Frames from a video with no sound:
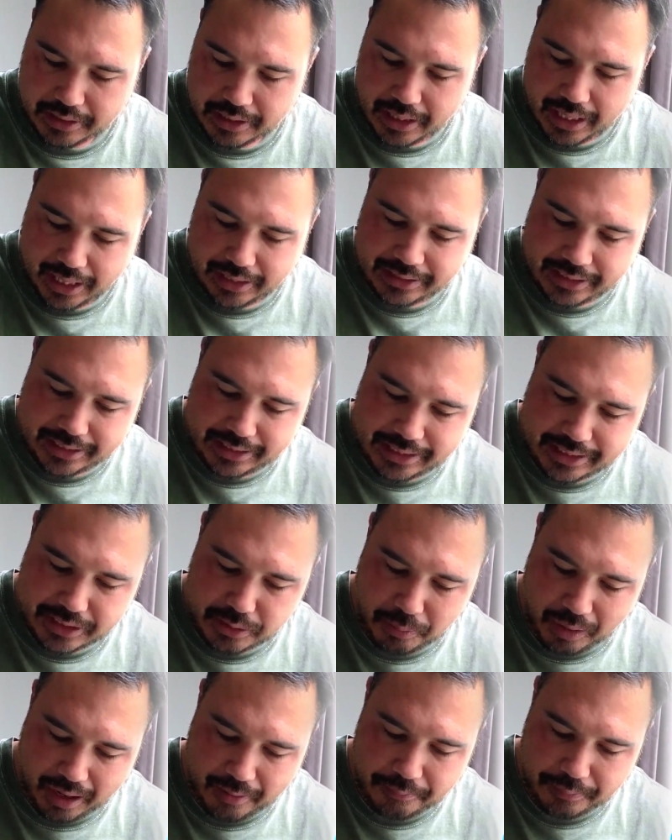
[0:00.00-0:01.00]
And then this
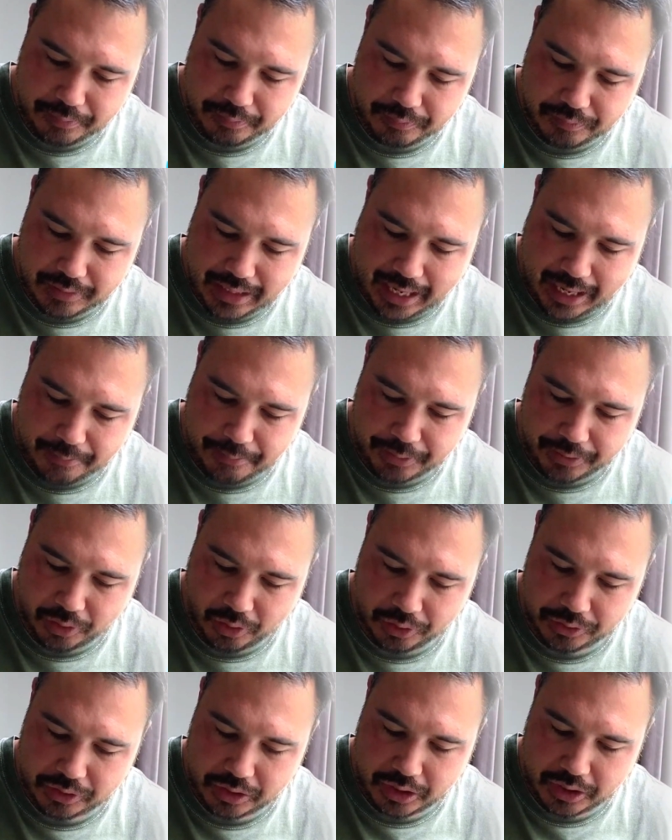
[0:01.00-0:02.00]
might happen
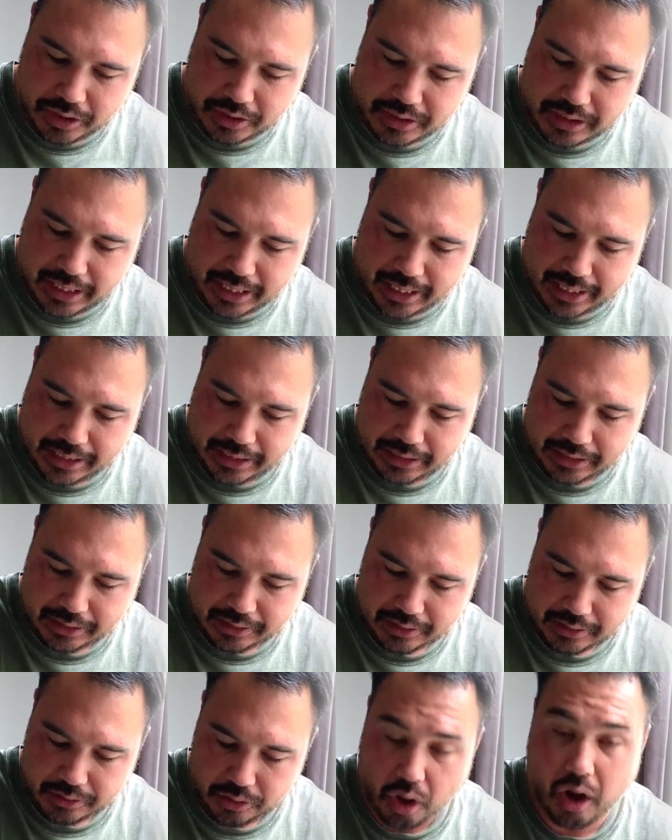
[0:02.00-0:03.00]
on Thursday
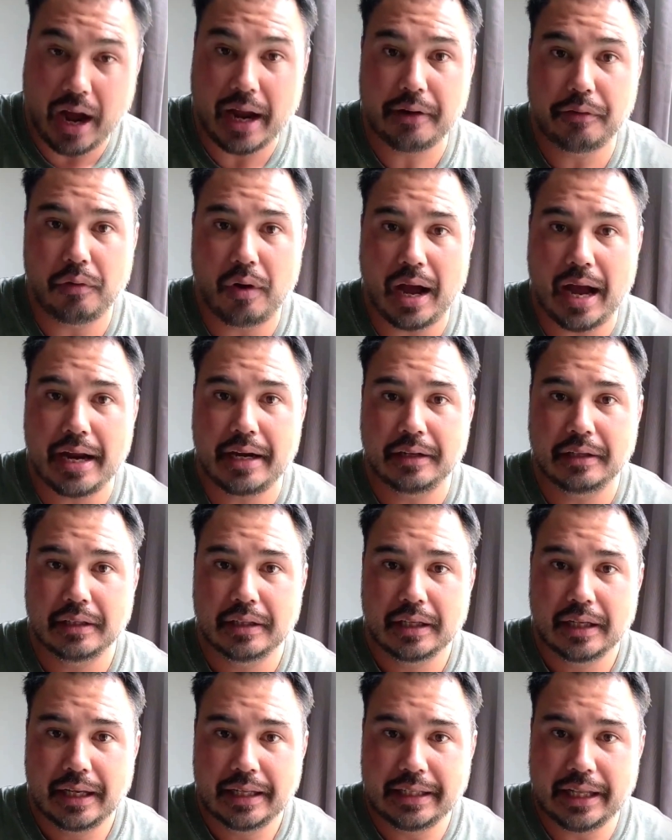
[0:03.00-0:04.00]
night, right?
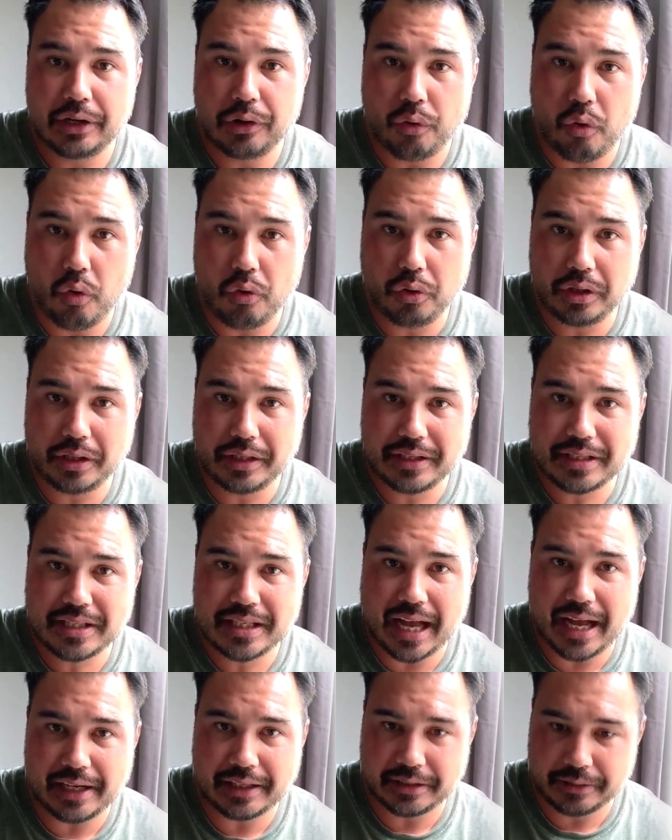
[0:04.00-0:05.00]
And then all of a
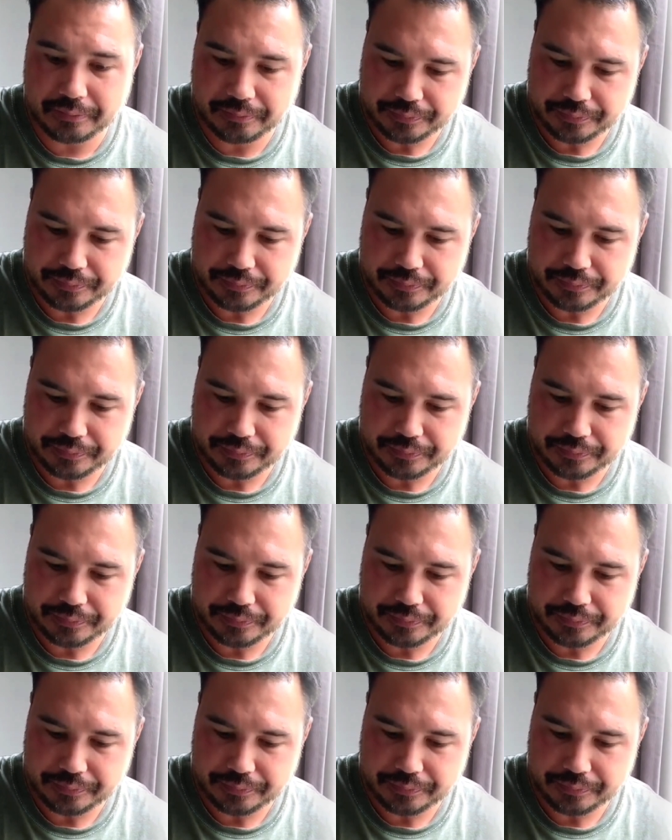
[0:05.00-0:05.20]
sudden,